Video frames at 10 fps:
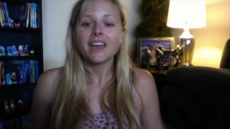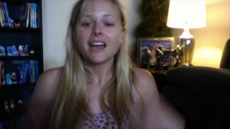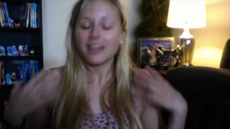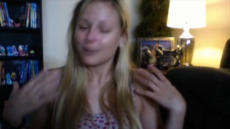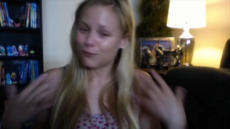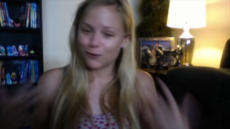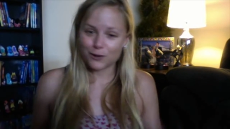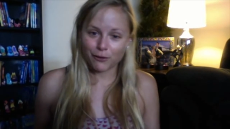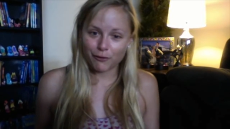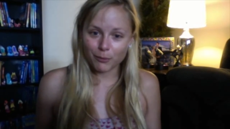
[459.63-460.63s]
I look forward to
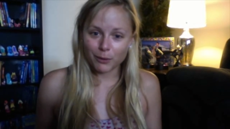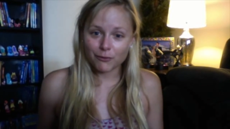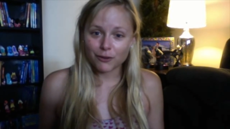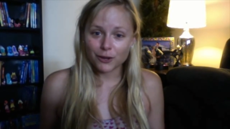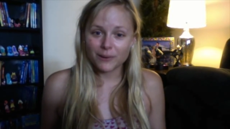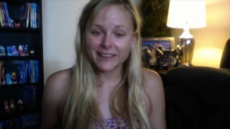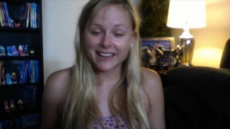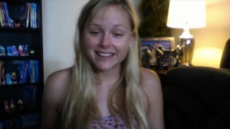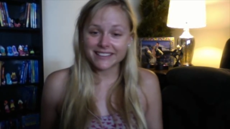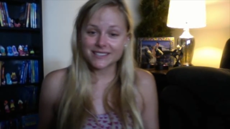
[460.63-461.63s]
filming for you
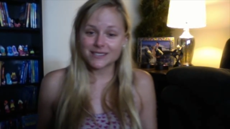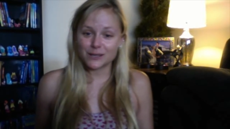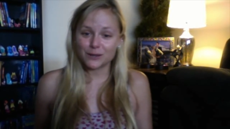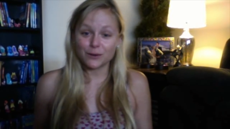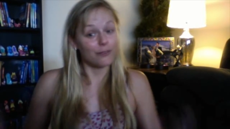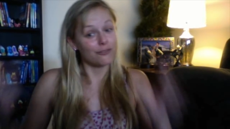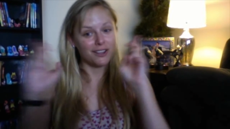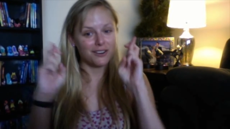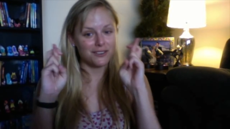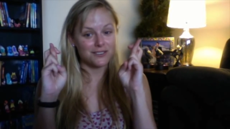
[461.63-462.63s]
again soon.
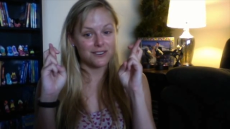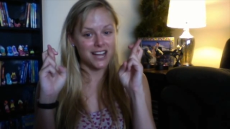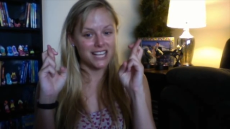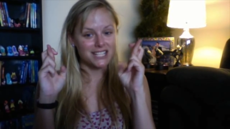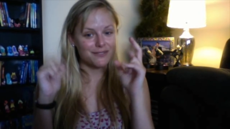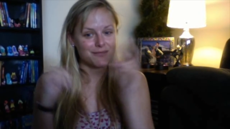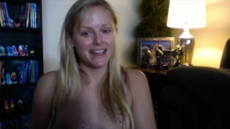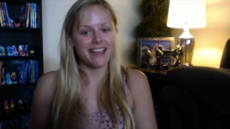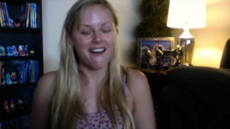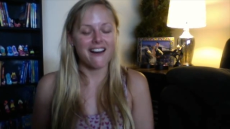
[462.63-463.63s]
Fingers crossed for my
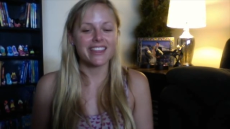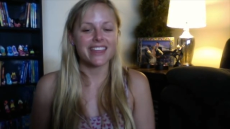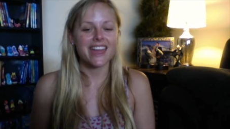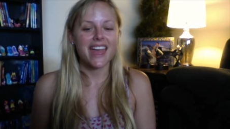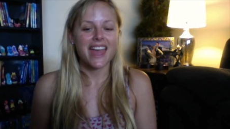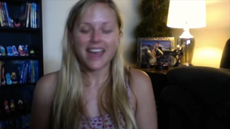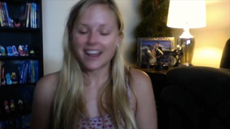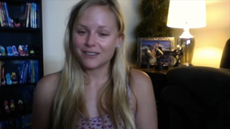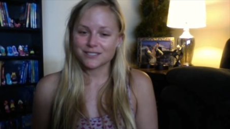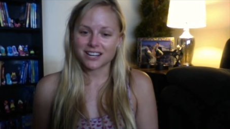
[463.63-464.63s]
health, and
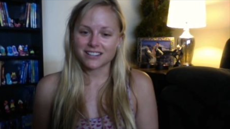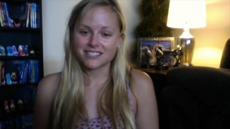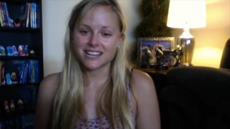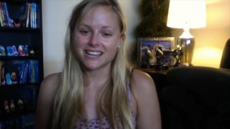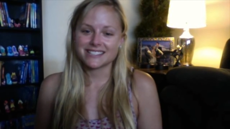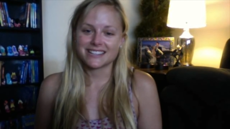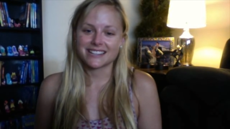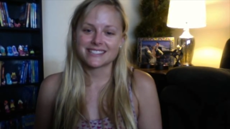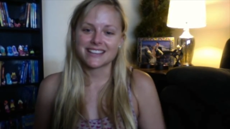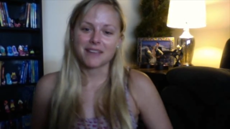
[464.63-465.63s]
I will talk to you guys
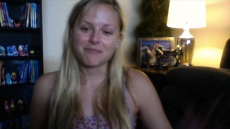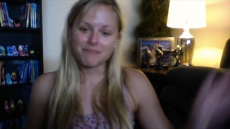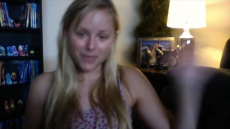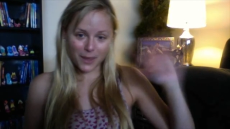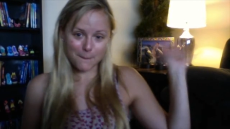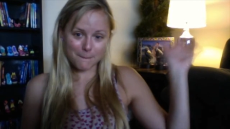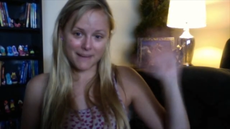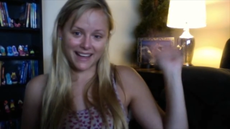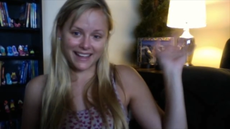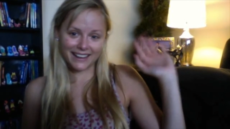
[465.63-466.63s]
next time.
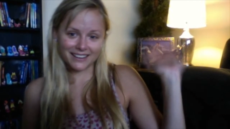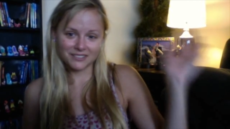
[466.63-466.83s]
Bye.